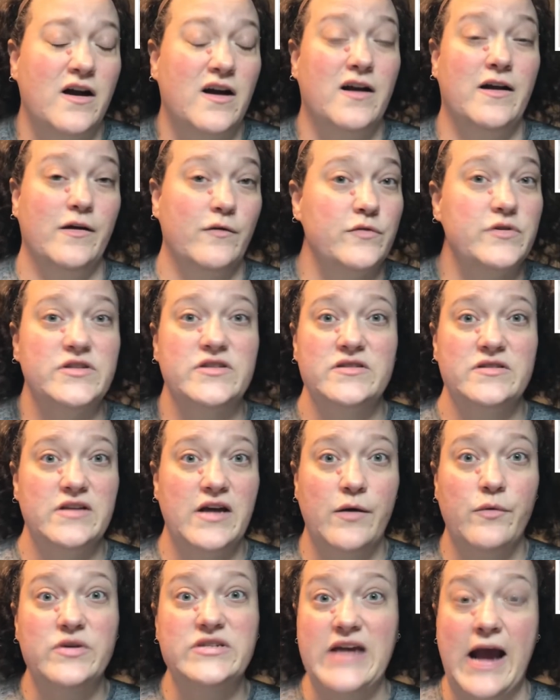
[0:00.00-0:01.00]
and it
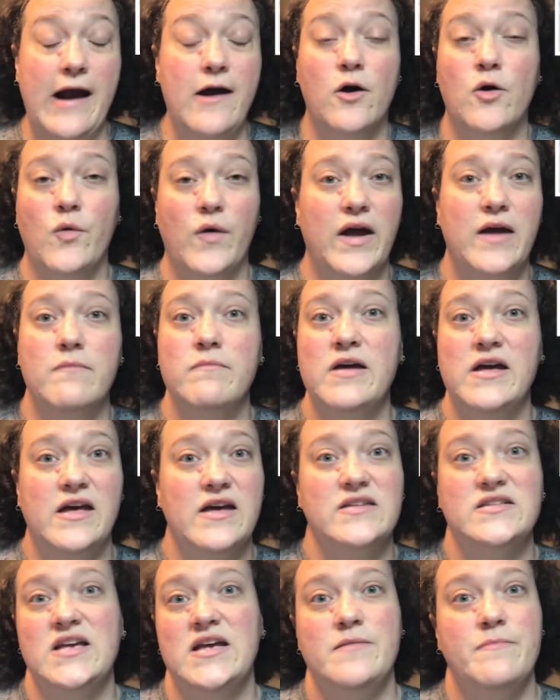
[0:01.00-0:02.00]
was harrowing
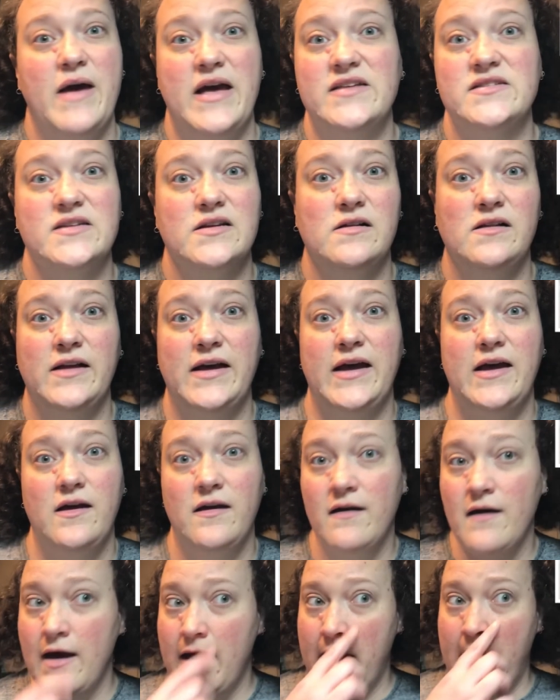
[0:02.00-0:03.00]
because he basically
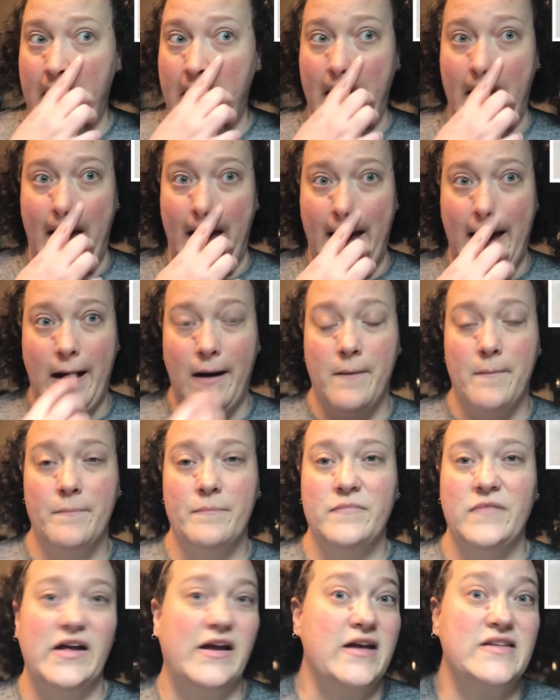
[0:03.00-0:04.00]

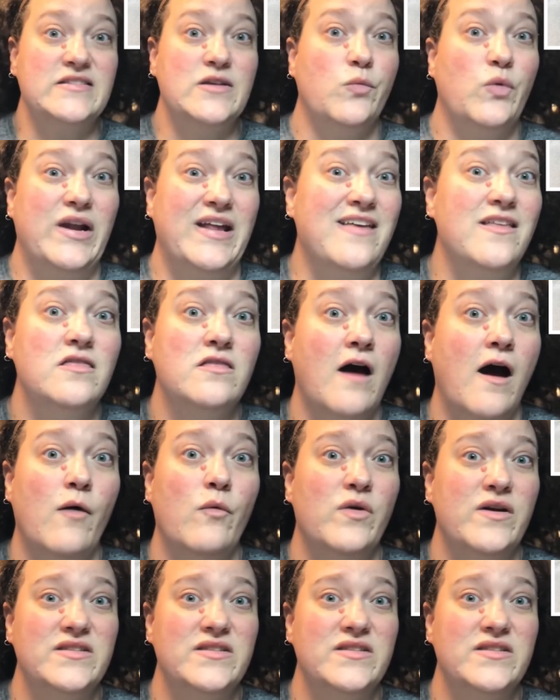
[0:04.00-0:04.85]
like I said, what he thought was